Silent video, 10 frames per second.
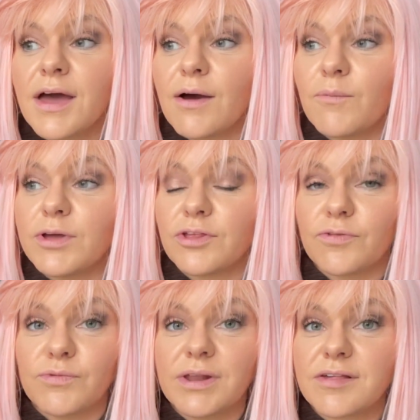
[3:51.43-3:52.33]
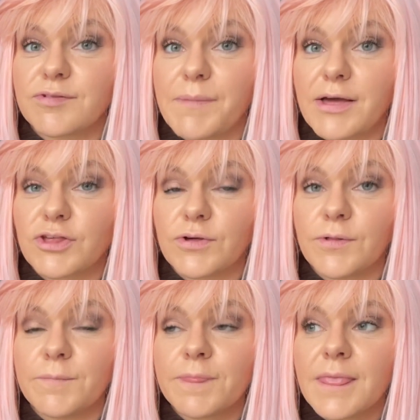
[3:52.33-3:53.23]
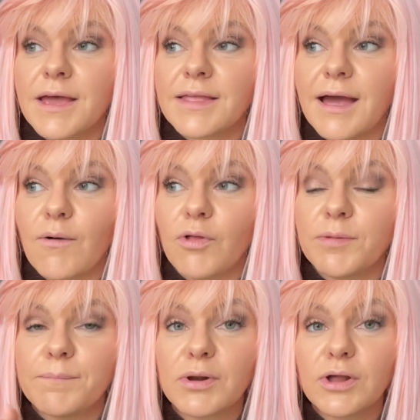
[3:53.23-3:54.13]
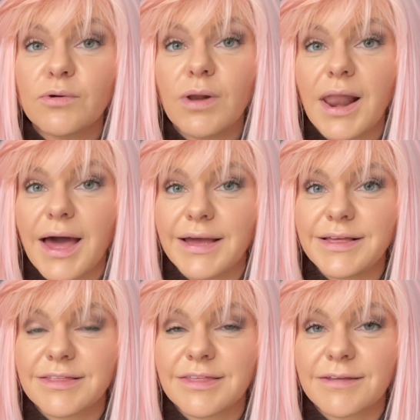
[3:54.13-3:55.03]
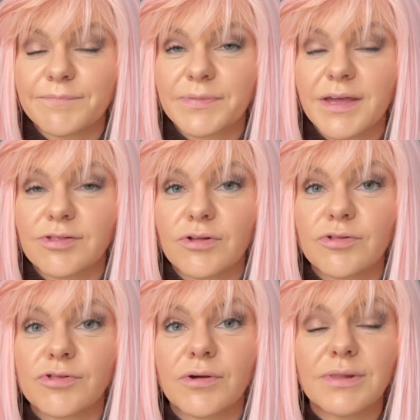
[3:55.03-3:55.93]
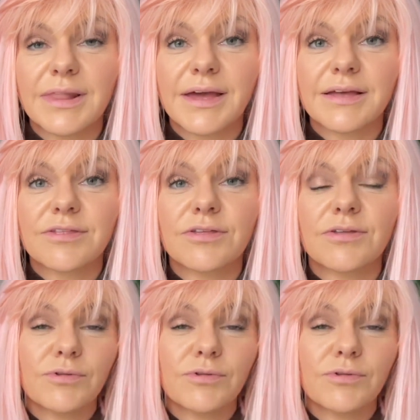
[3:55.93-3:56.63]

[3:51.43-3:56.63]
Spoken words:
which is really special. Now, the blue light is also linked,